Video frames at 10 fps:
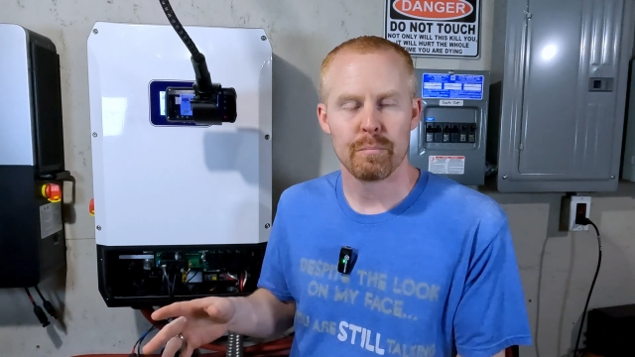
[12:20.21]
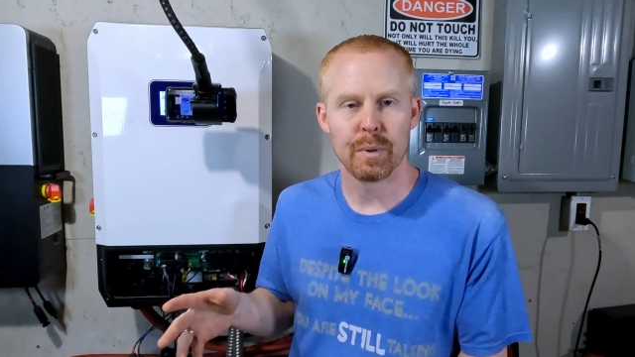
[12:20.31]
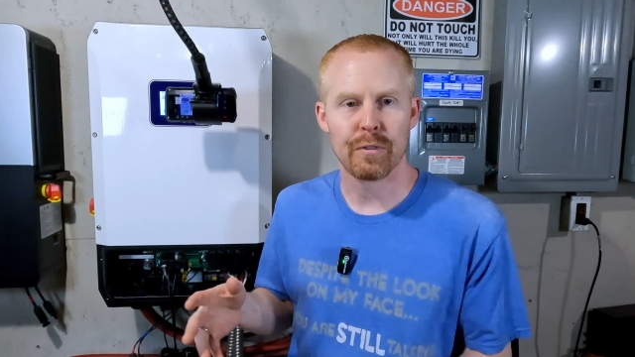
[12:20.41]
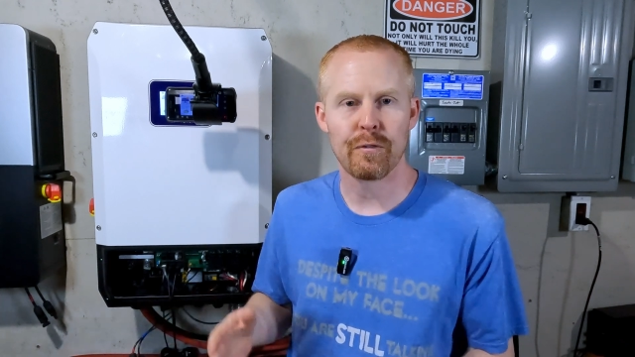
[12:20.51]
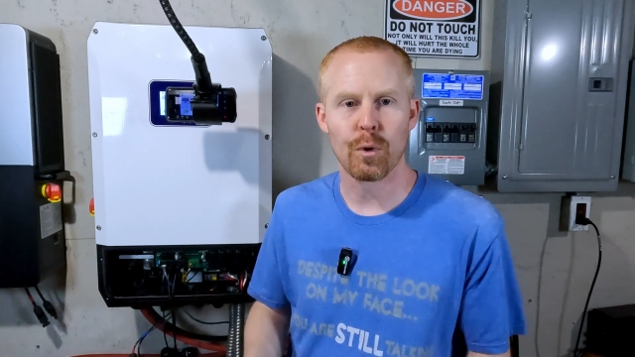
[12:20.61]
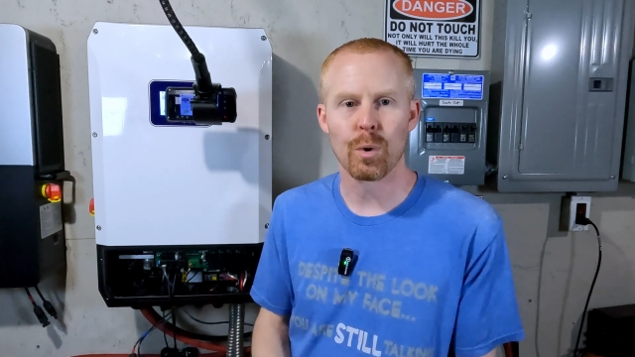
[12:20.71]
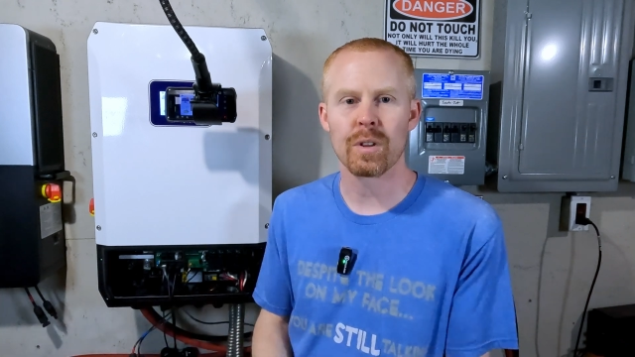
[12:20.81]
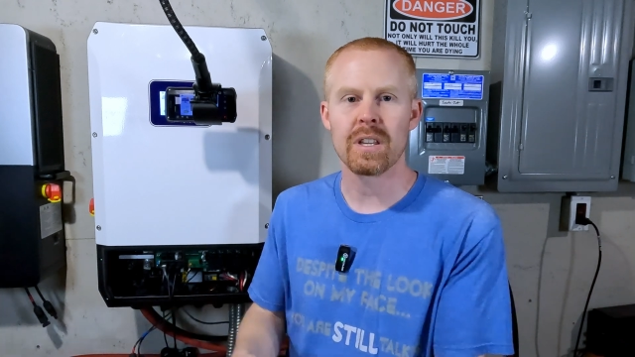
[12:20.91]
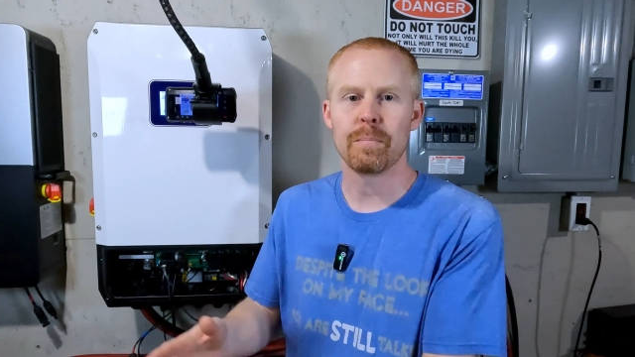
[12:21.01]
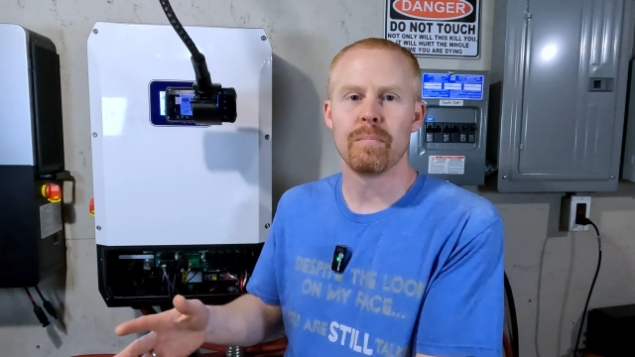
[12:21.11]

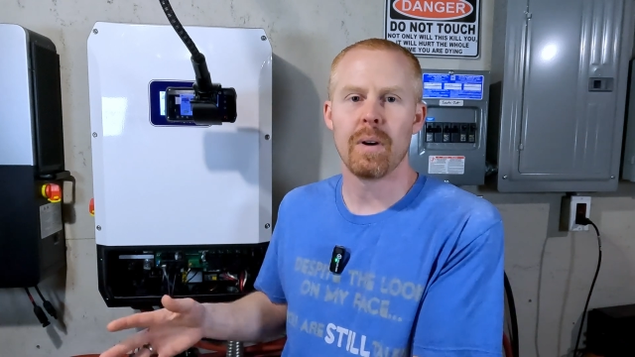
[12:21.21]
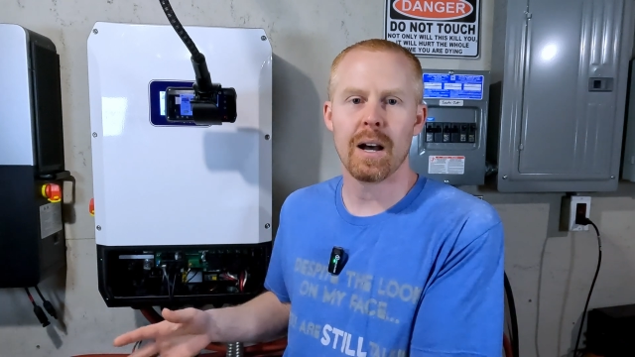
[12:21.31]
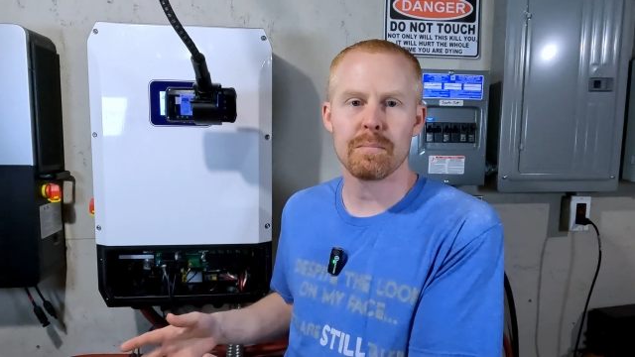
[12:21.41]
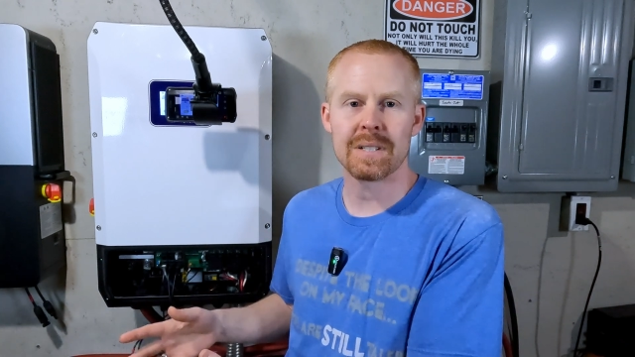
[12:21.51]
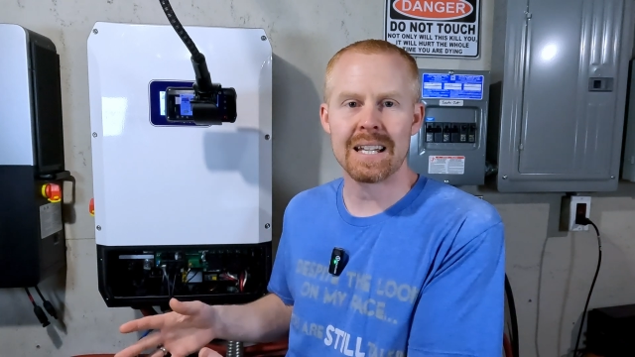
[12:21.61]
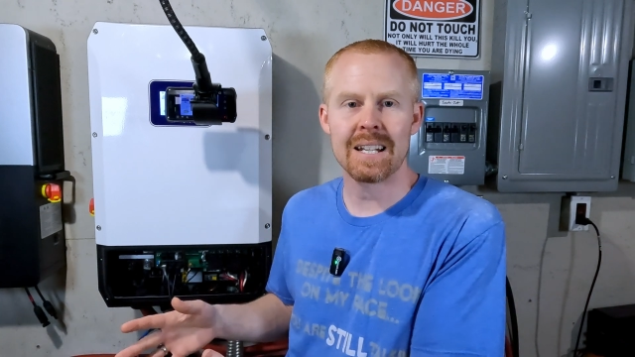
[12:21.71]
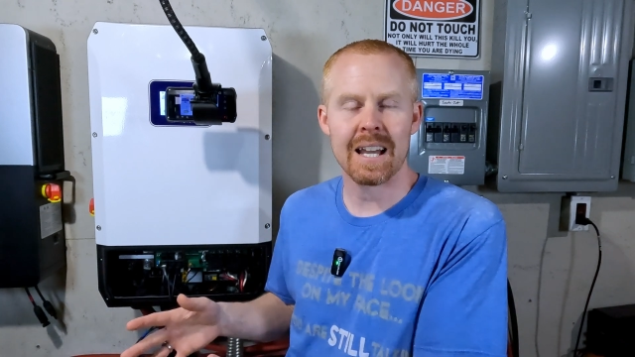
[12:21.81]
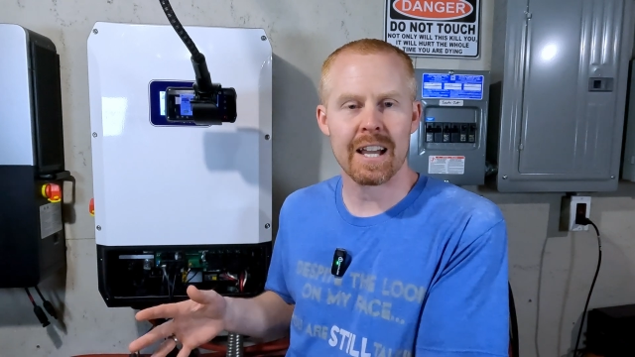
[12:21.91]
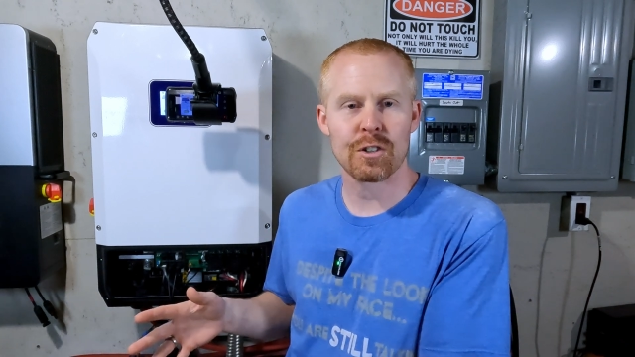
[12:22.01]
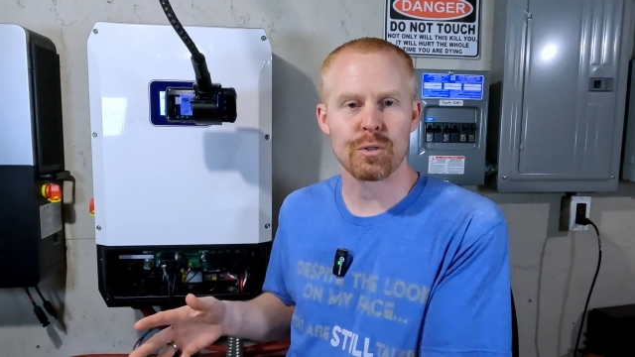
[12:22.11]
before the update
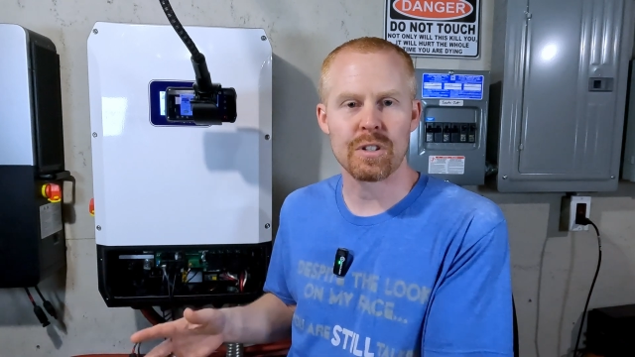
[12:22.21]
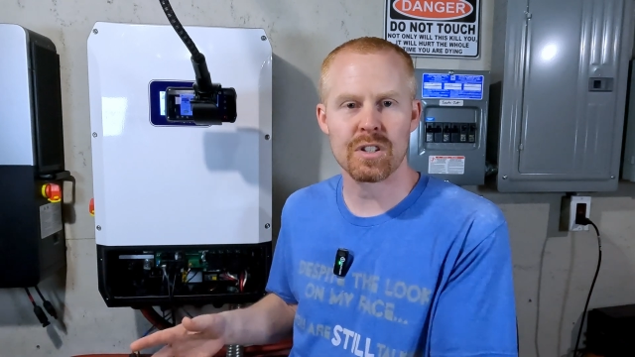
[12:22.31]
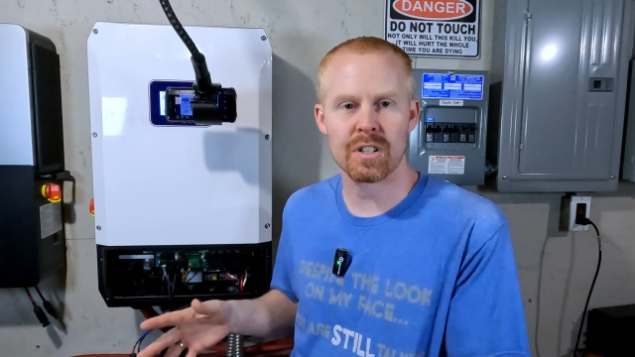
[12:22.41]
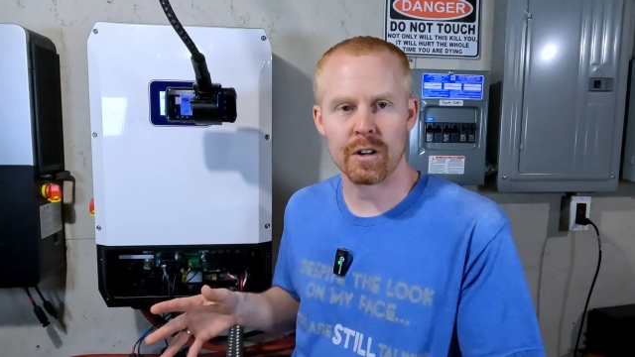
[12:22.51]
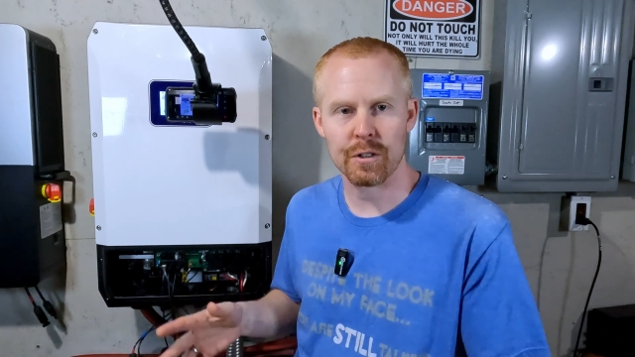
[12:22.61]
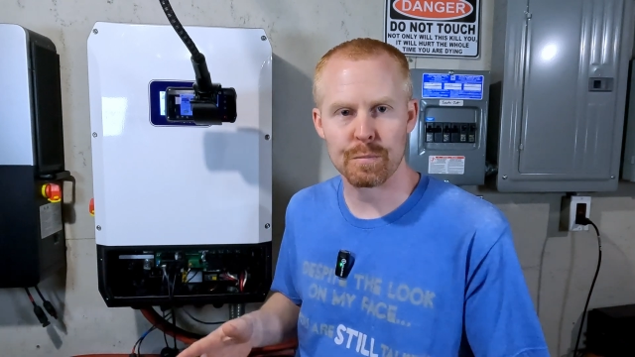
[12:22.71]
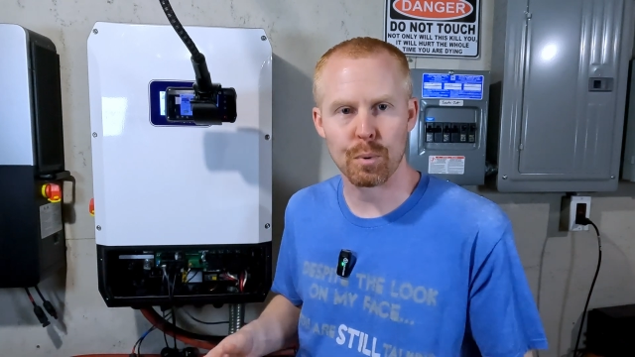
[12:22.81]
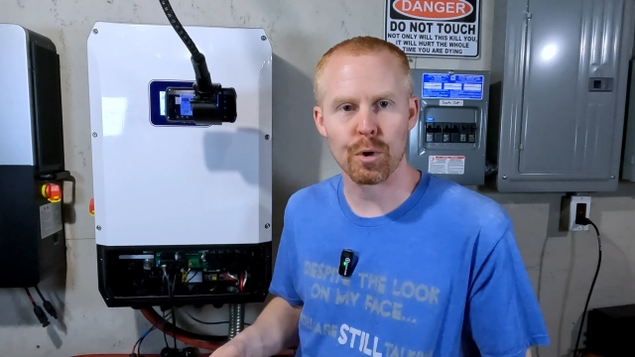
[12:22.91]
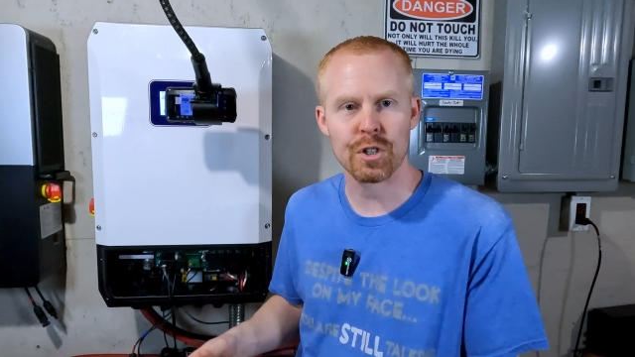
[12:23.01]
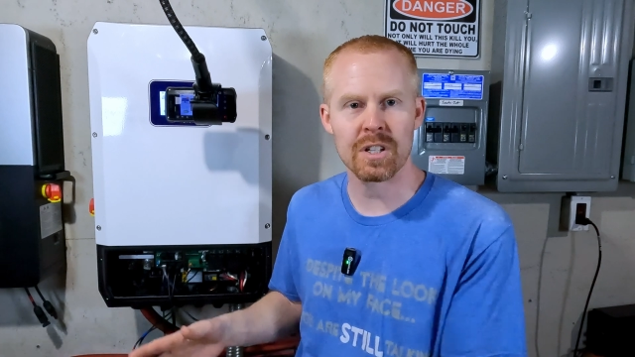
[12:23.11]
actually starts
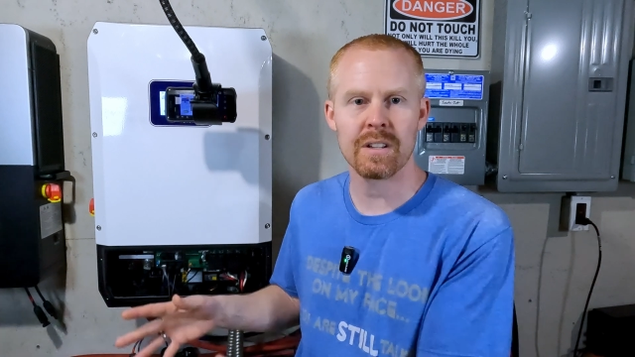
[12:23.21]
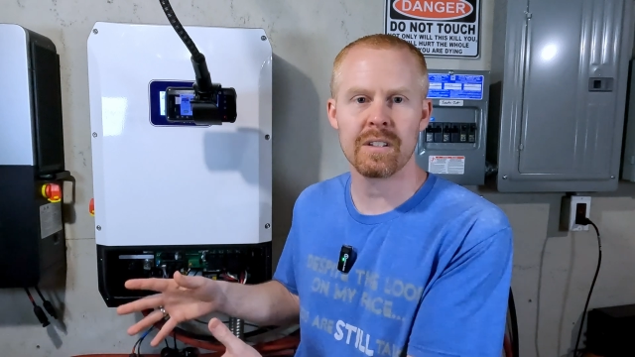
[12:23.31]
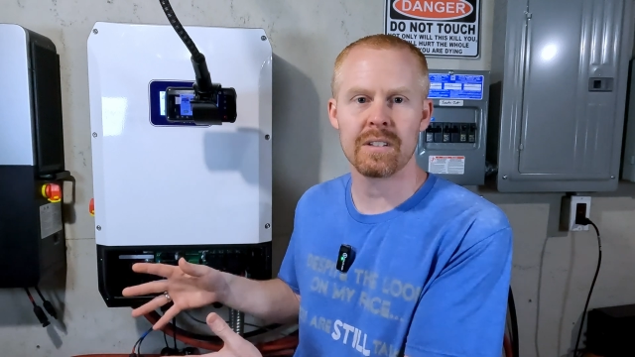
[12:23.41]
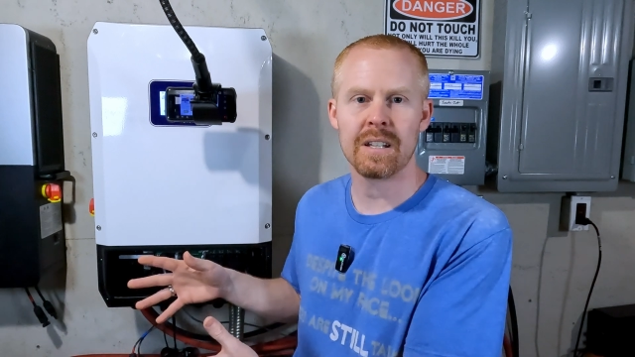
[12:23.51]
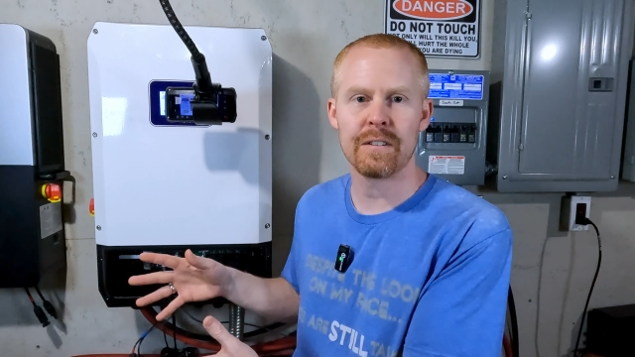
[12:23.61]
pushing